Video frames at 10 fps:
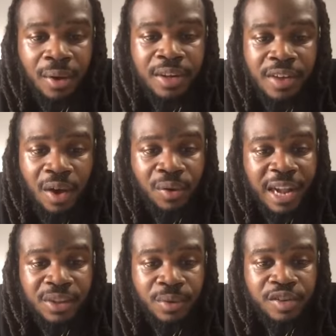own
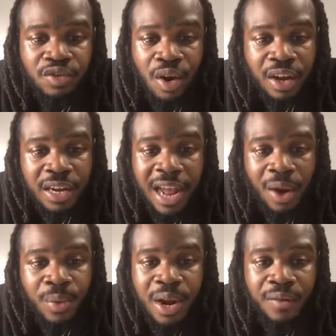after we shrunk it. Got
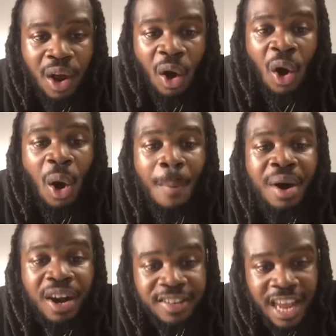rid of it. All
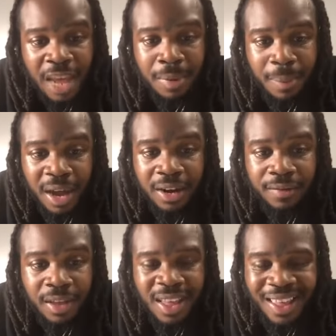pus came up out of it.
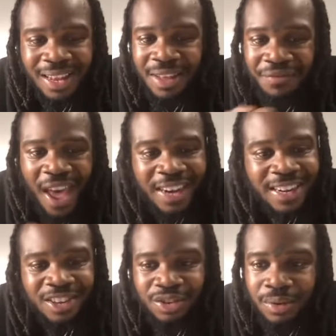Lymphatic
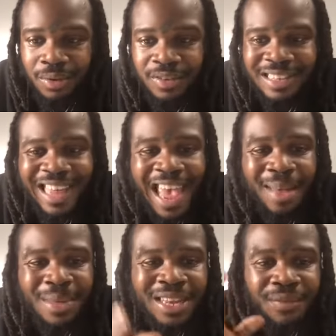issues,
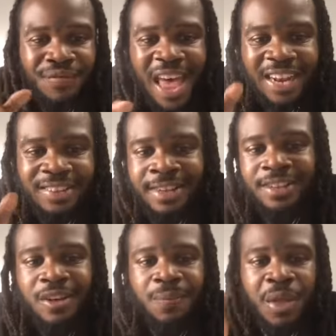stagnant lymphatic
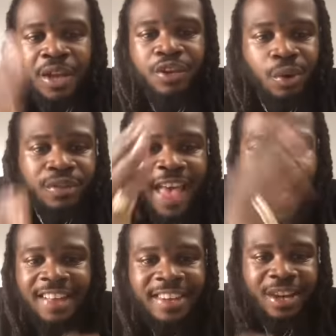system due to
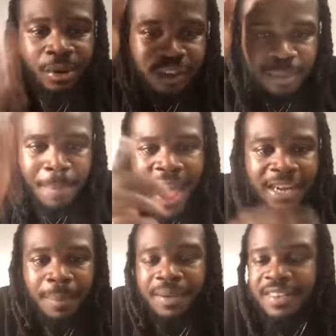acidosis
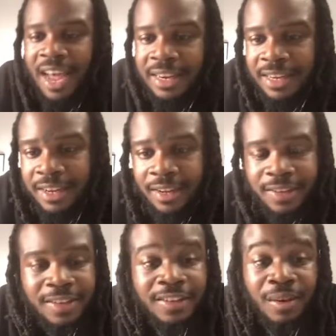backed up inside the
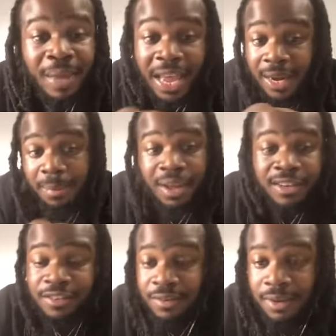system and the
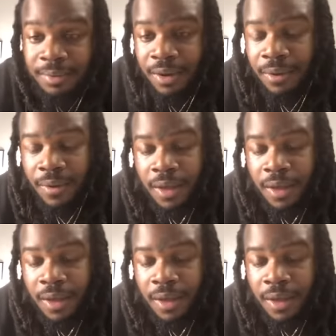bloodstream. So